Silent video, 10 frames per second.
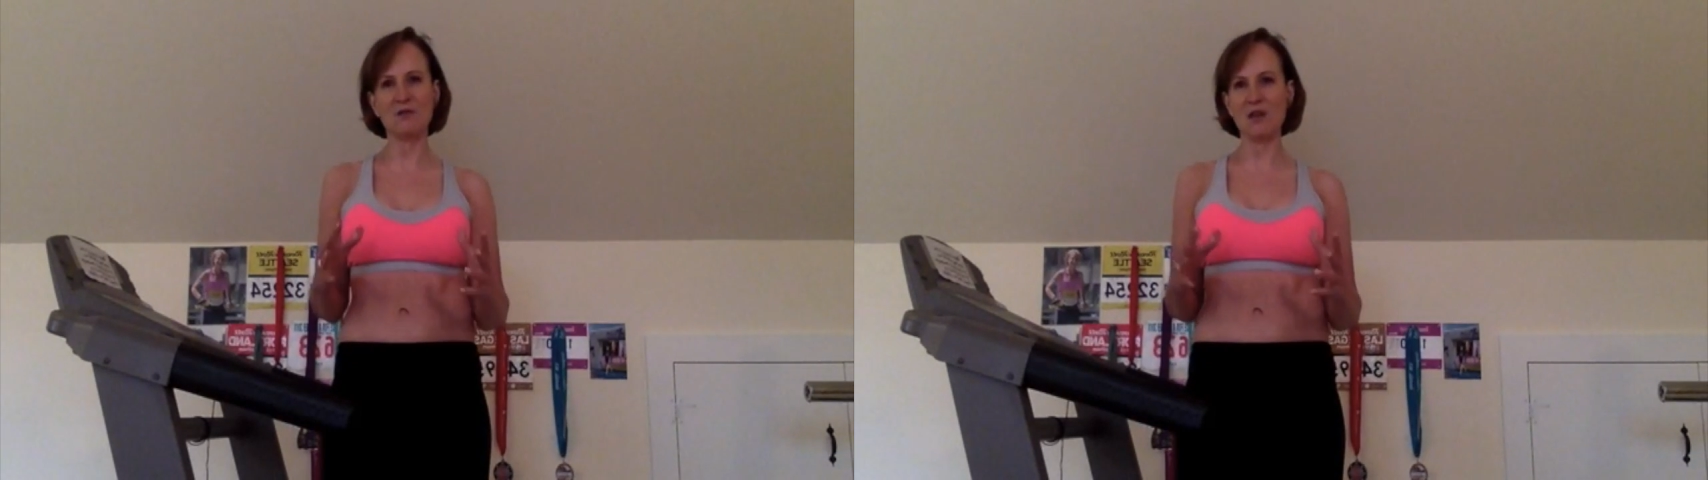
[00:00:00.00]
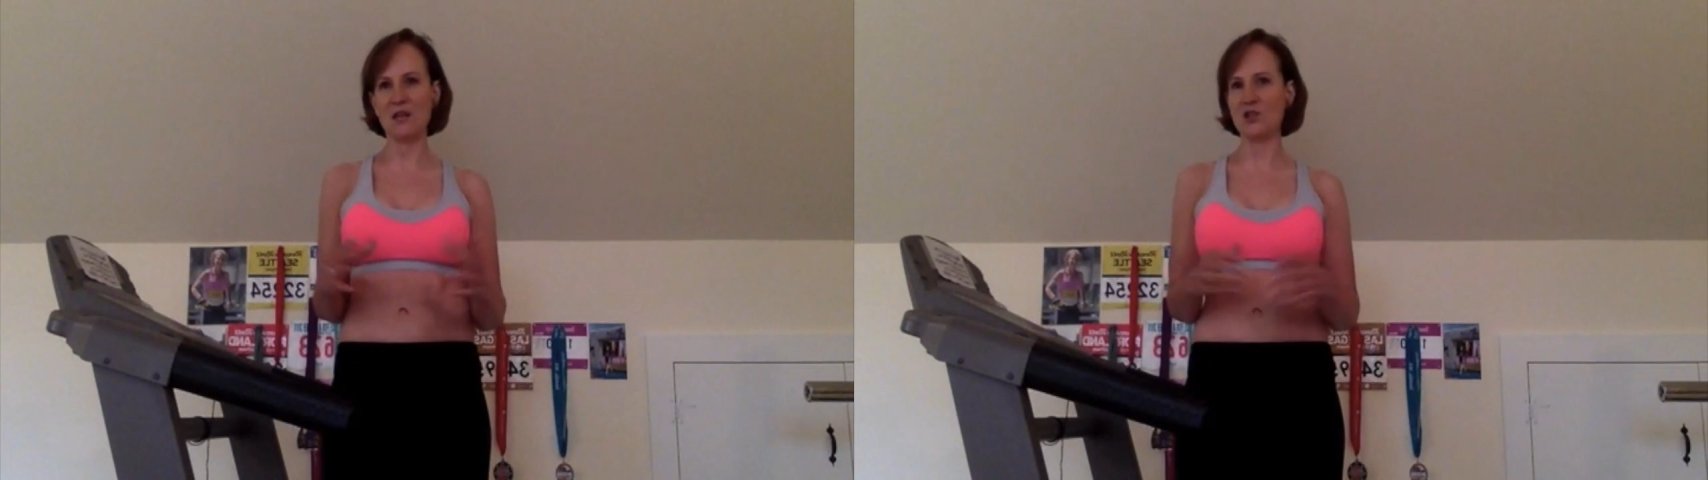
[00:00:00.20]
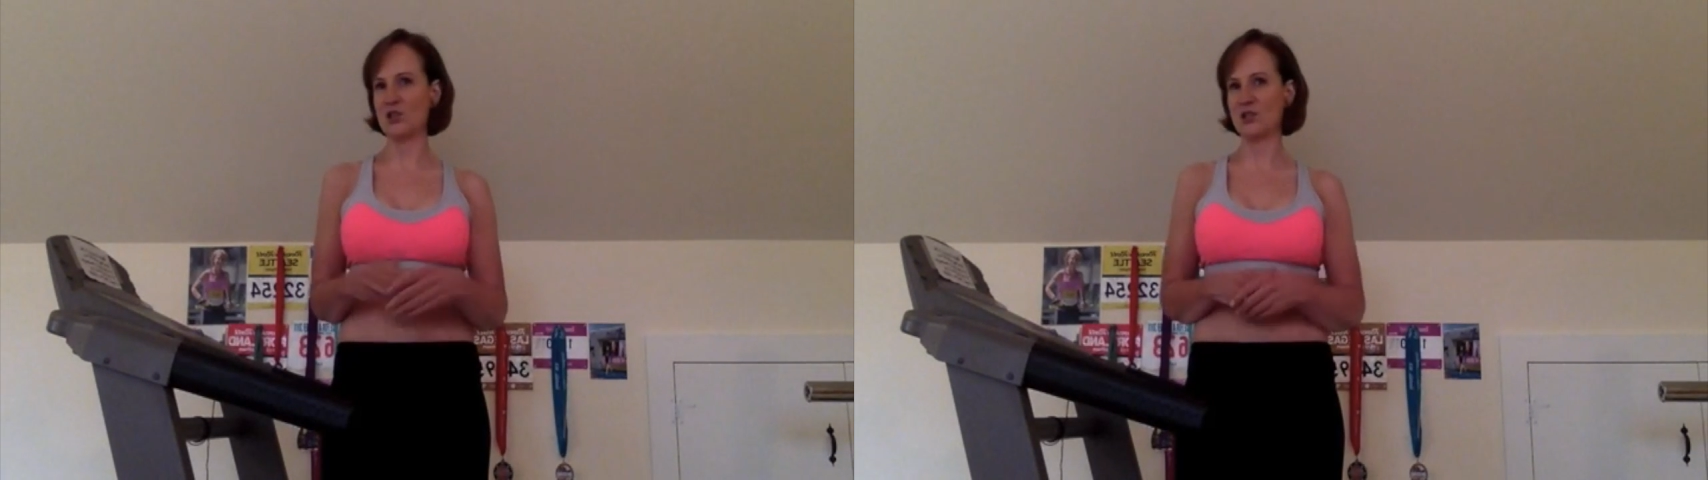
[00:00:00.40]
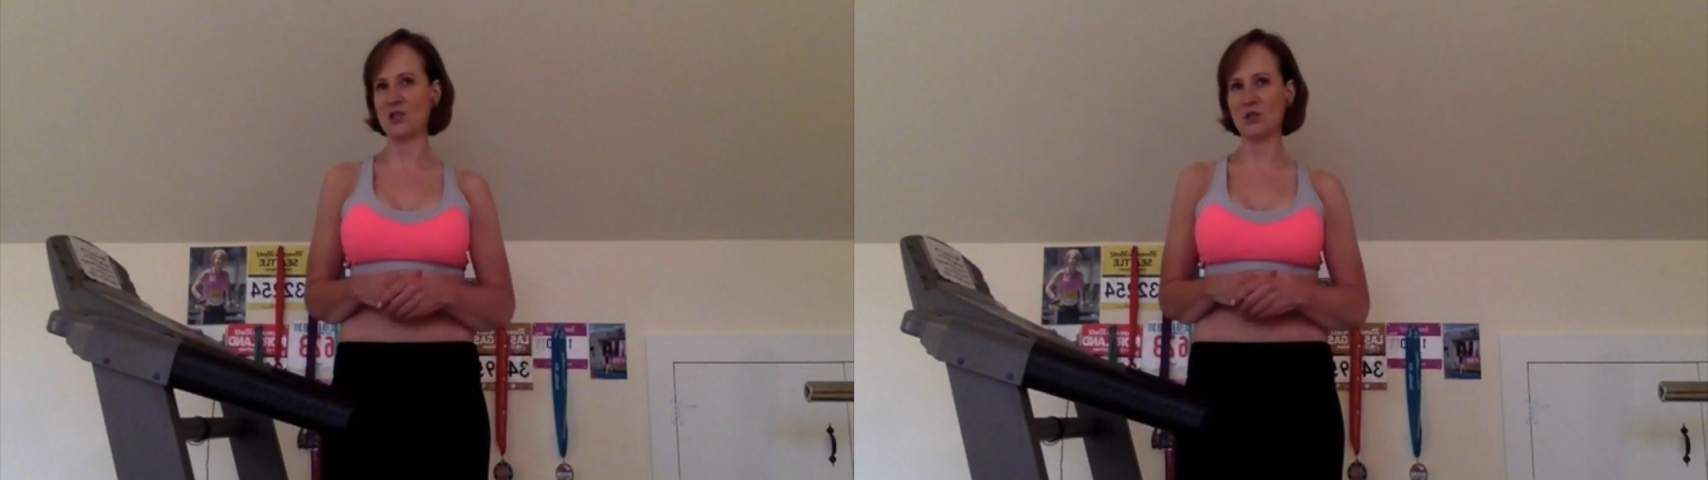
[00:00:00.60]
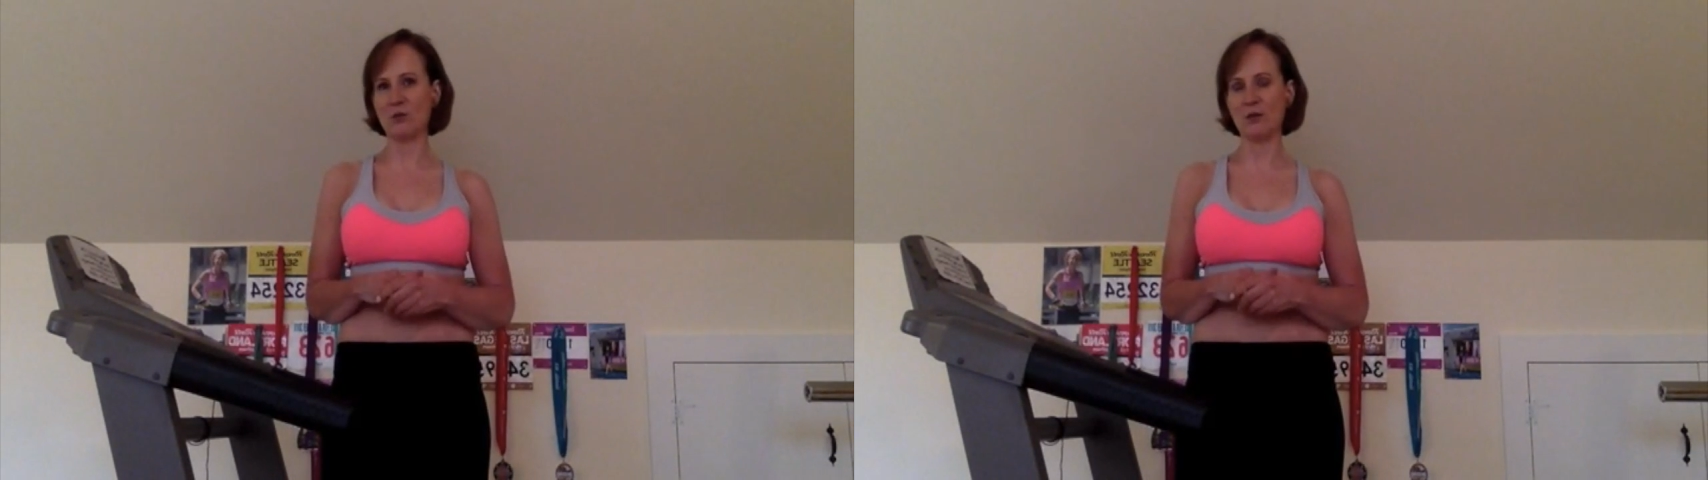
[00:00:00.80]
advantages
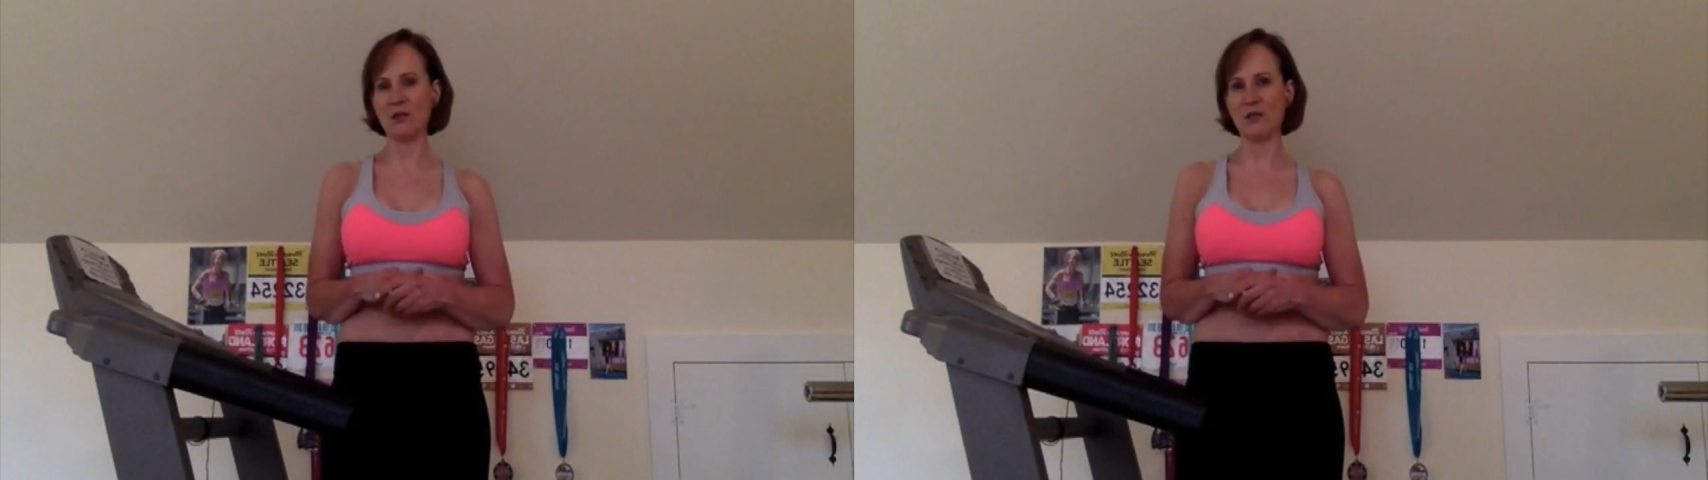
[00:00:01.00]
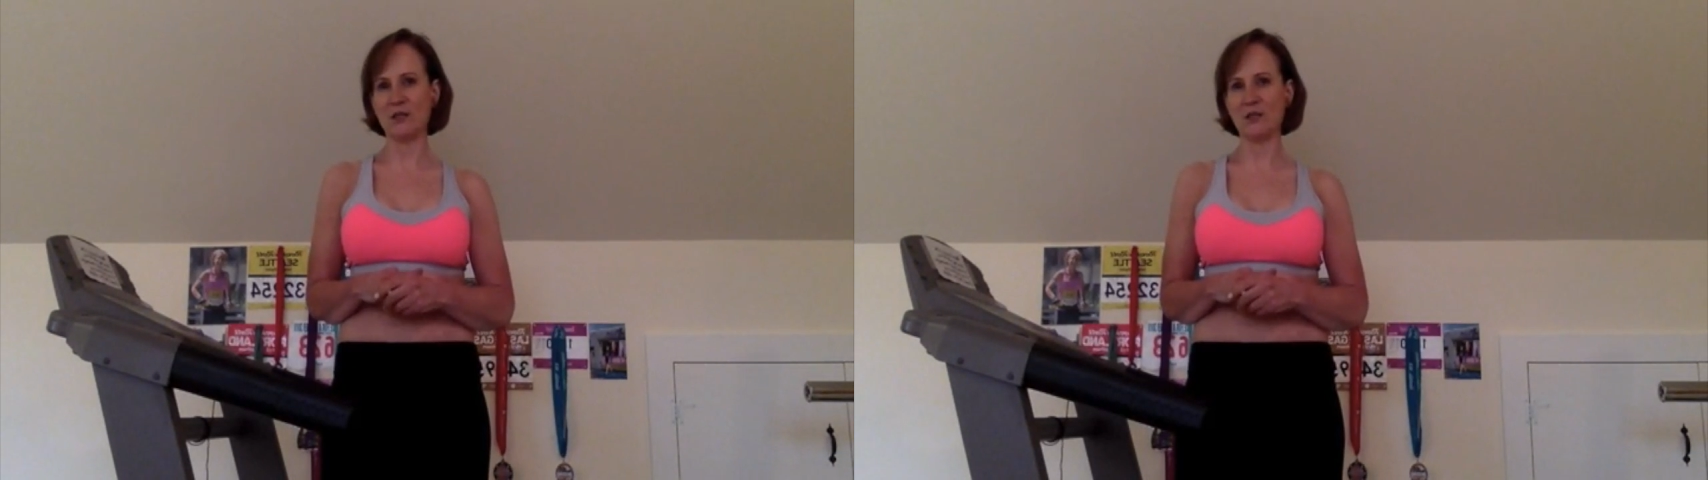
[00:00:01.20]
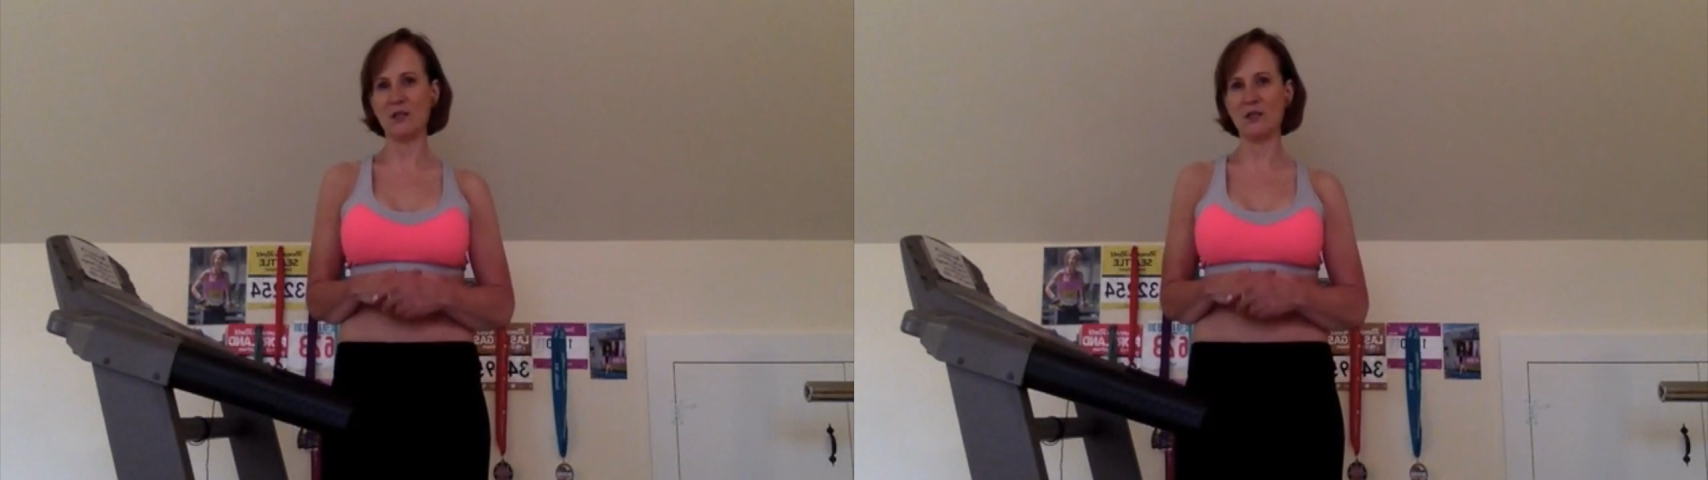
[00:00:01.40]
to it in,